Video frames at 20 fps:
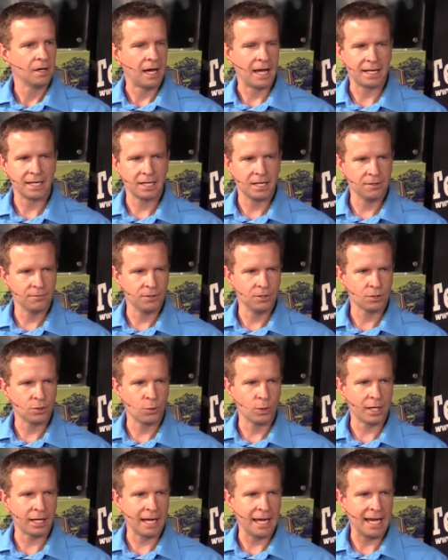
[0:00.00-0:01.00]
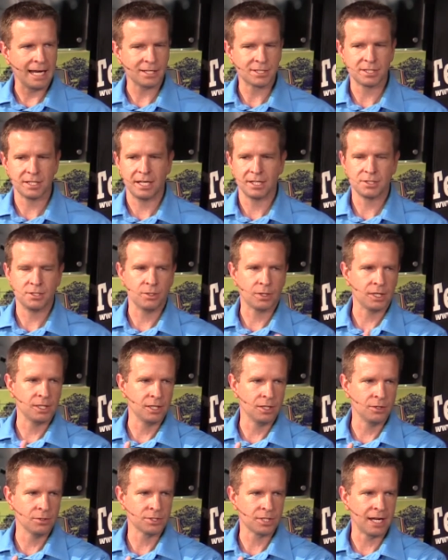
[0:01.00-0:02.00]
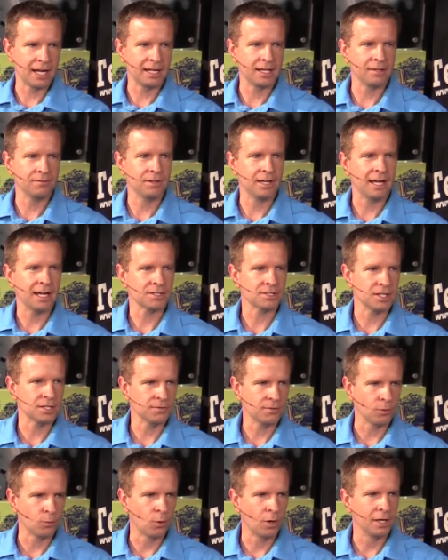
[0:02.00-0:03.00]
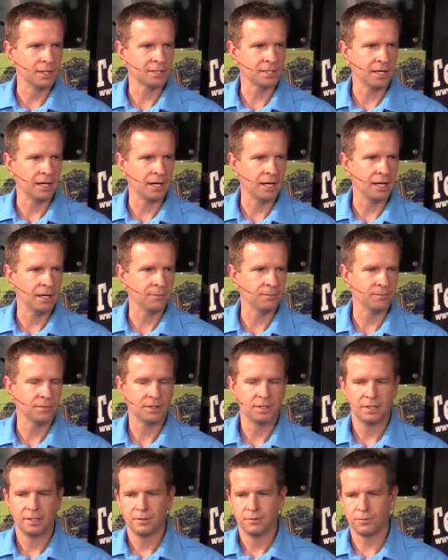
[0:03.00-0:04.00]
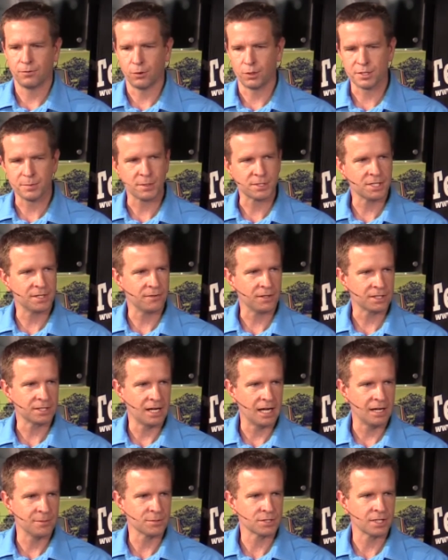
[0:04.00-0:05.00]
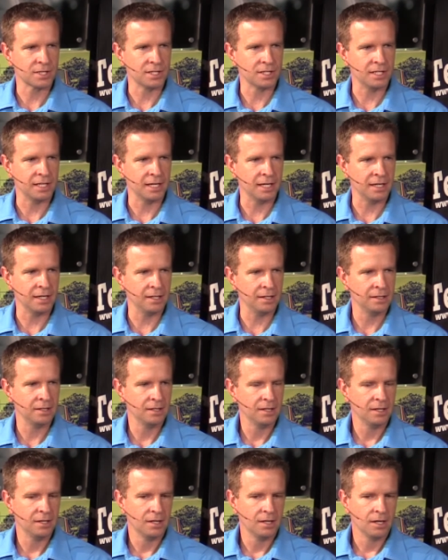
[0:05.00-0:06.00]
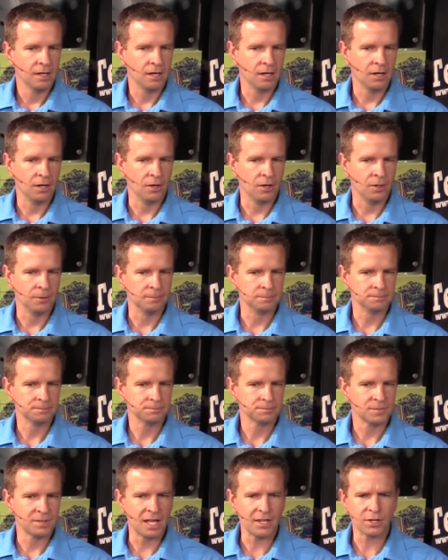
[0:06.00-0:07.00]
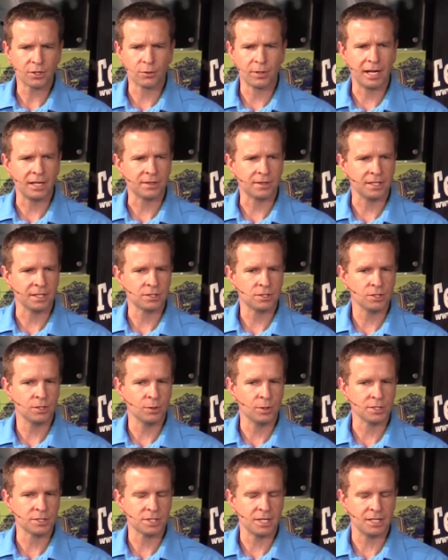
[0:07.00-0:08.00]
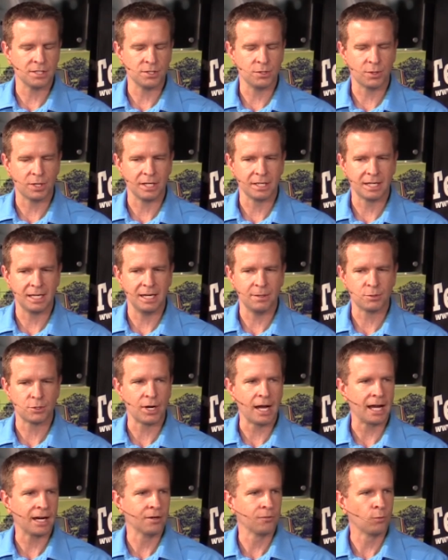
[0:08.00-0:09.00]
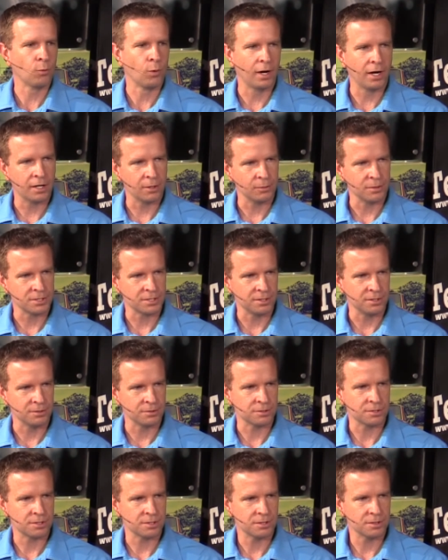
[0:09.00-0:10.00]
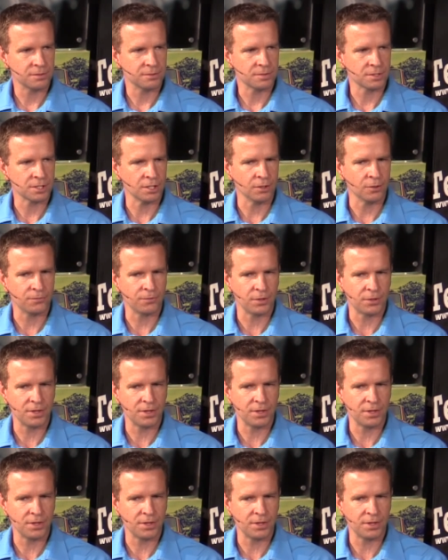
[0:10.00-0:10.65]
I can give you quick access. You can use it. I can give you access for one time, for specific times of the day. Um, the other great thing too is, is you can keep track of where it was used. So awesome.